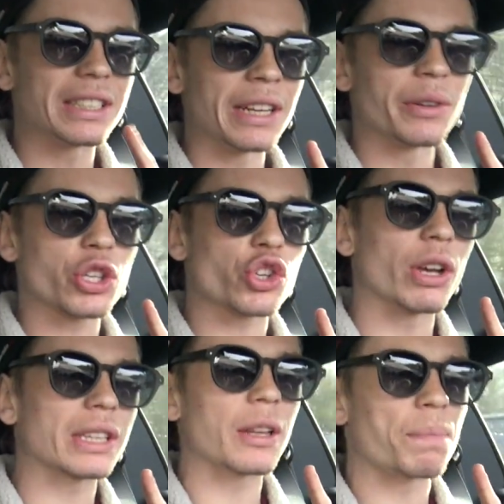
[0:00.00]

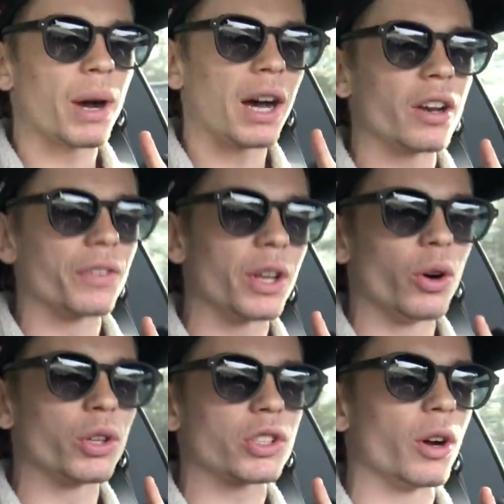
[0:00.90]
de-restricted part of the
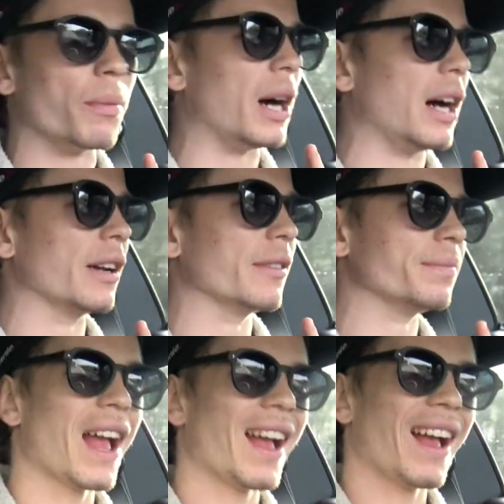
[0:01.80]
autobahn,